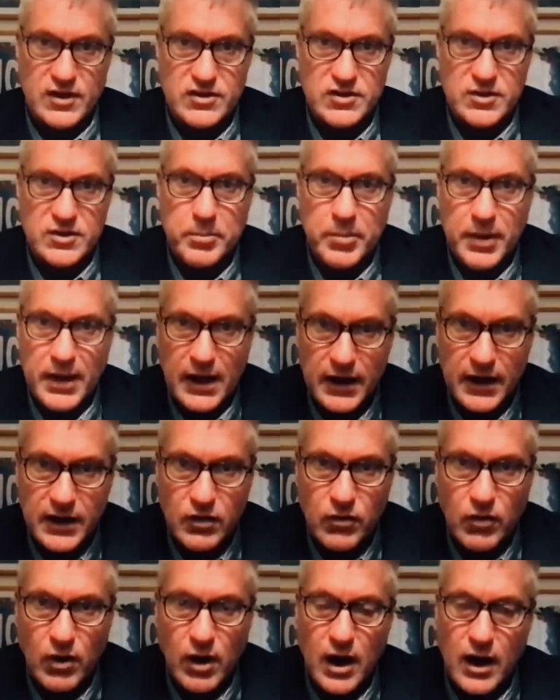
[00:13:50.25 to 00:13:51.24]
It's a petty
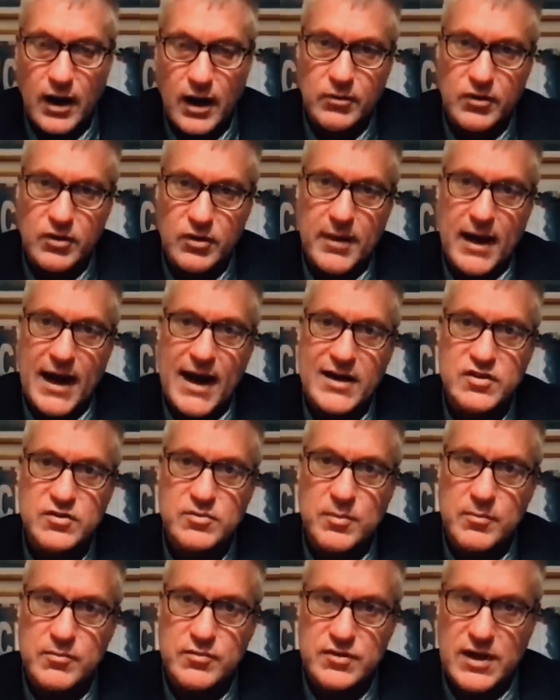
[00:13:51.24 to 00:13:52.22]
crime with a
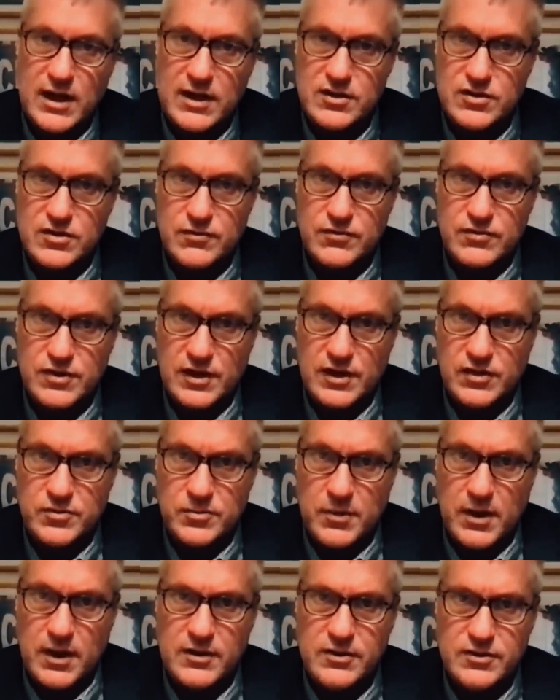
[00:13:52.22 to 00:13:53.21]
maximum sentence of
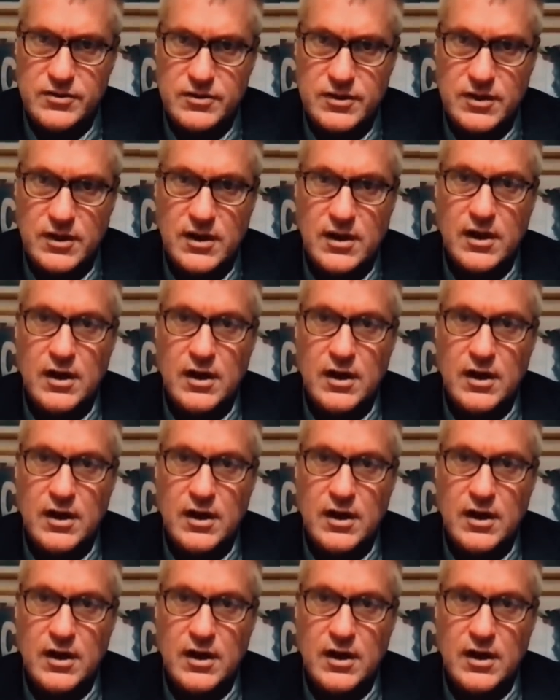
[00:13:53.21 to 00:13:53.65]
6 months,